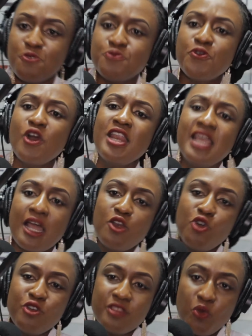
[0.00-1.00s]
falling
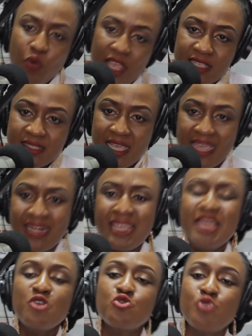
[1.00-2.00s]
along the wayside,
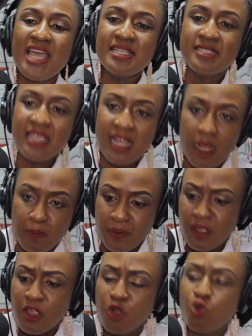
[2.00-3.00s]
rising up,
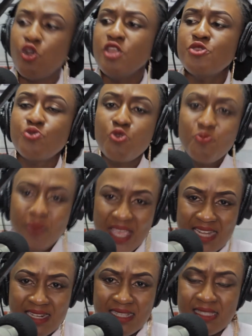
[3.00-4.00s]
going through
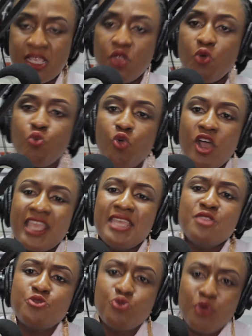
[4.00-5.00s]
burdens,
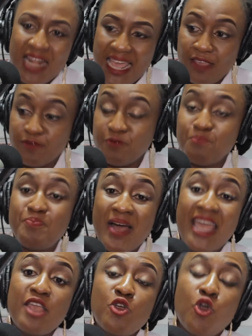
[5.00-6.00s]
walking through life
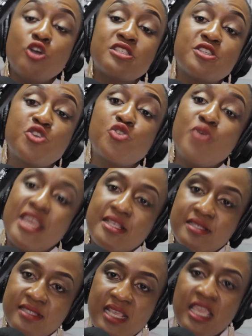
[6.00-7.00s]
by God's
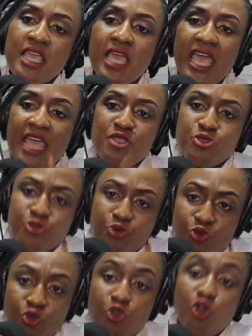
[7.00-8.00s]
grace, and
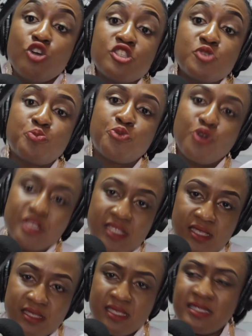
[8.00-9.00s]
through God's
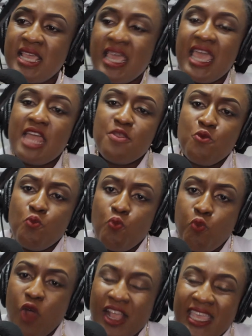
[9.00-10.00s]
processes, and
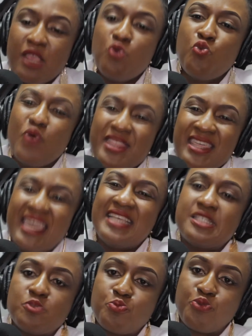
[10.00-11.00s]
working with
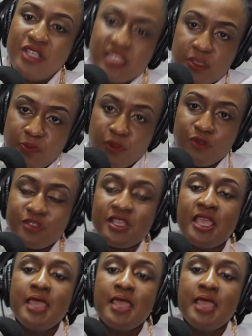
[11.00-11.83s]
his principles,